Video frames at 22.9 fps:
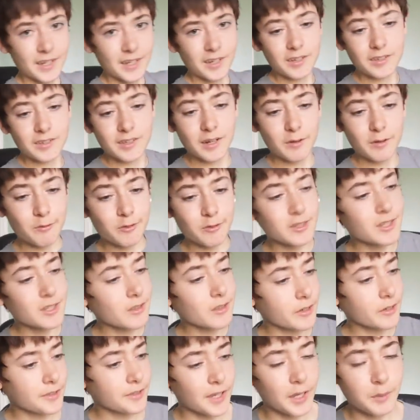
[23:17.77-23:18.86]
I got that a really
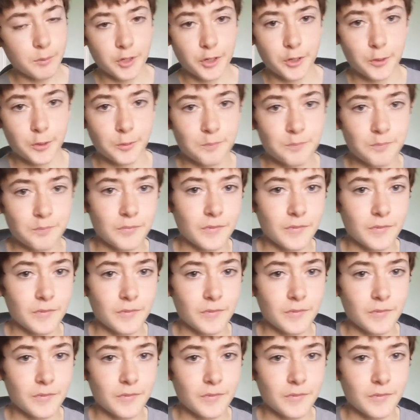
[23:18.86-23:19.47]
long time ago.